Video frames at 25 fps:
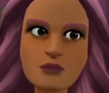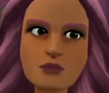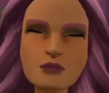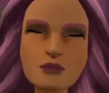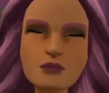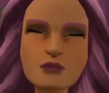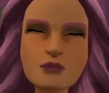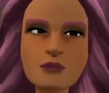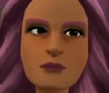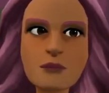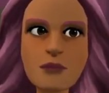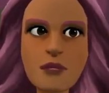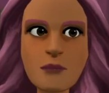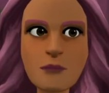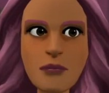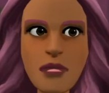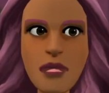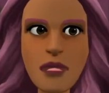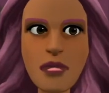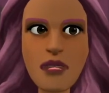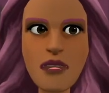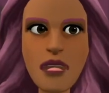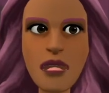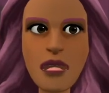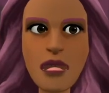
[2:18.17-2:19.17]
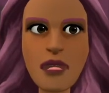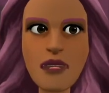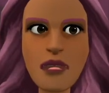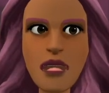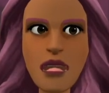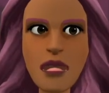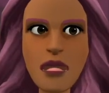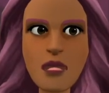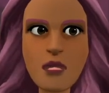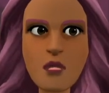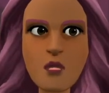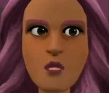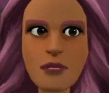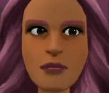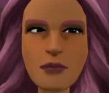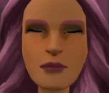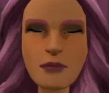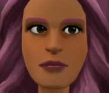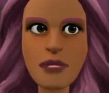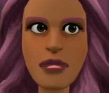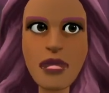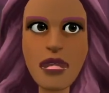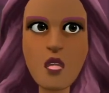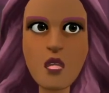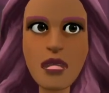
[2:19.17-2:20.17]
The purpose of this video
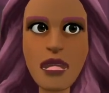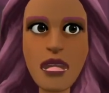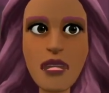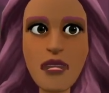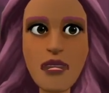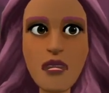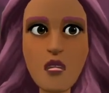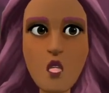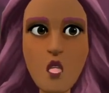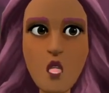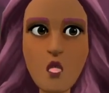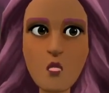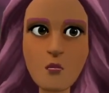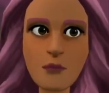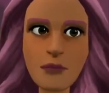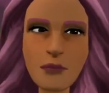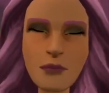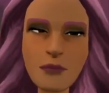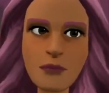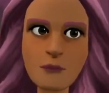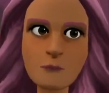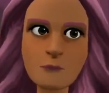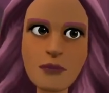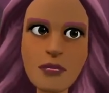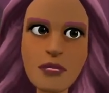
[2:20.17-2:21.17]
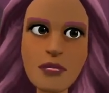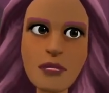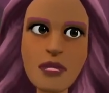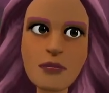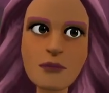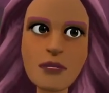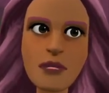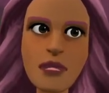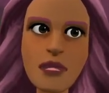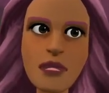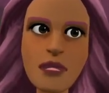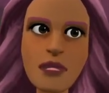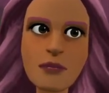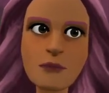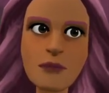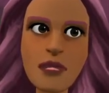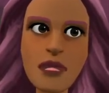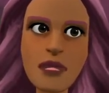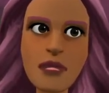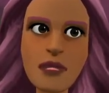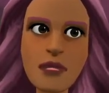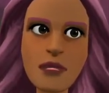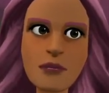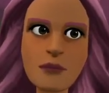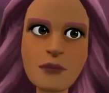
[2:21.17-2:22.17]
is to inform my
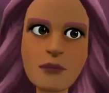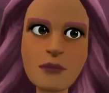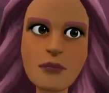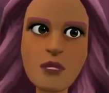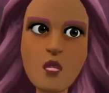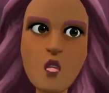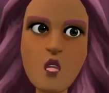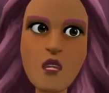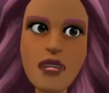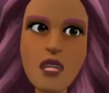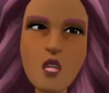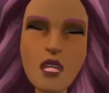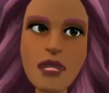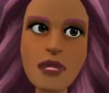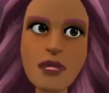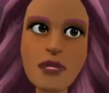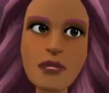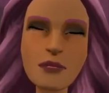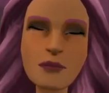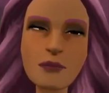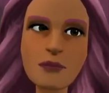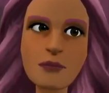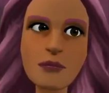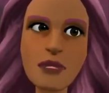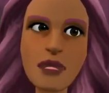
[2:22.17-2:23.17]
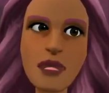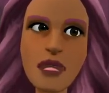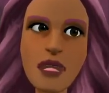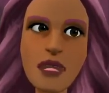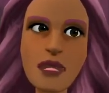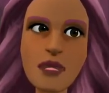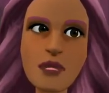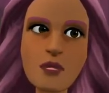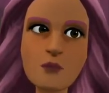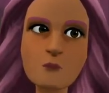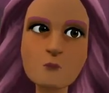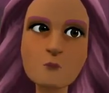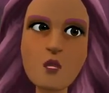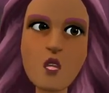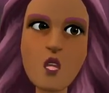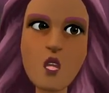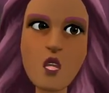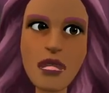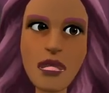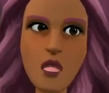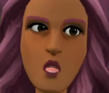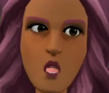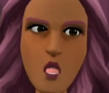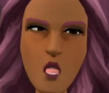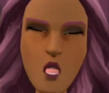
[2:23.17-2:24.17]
subscribers or viewers that no more
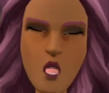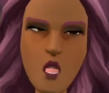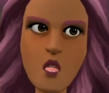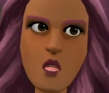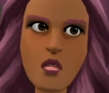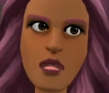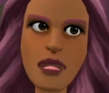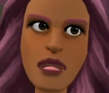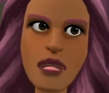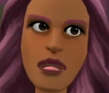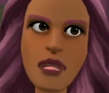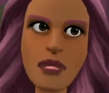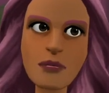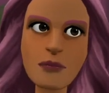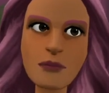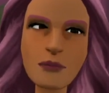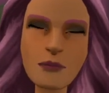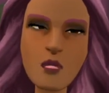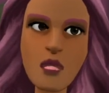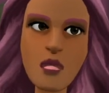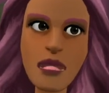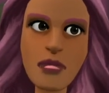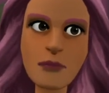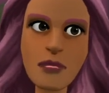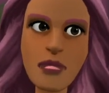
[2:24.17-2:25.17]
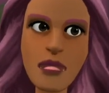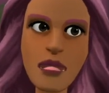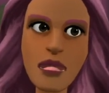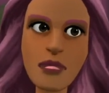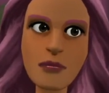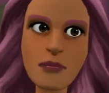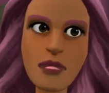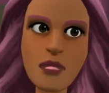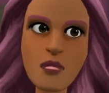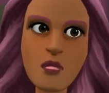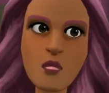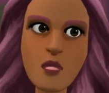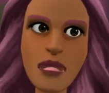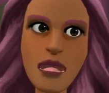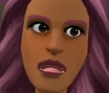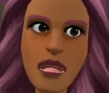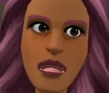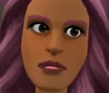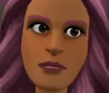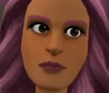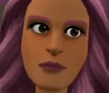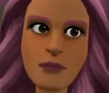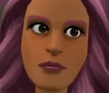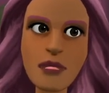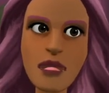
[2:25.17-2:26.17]
new content will be uploaded
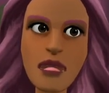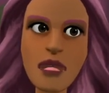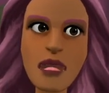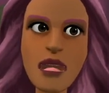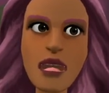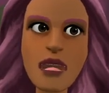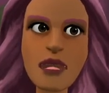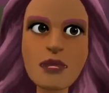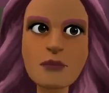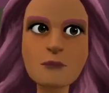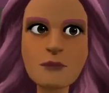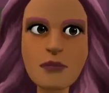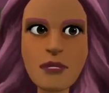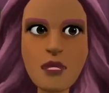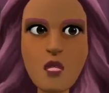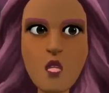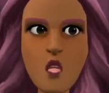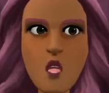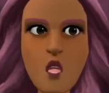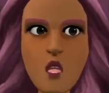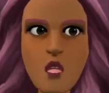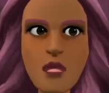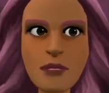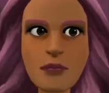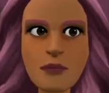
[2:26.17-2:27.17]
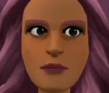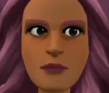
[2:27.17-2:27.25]
anytime soon.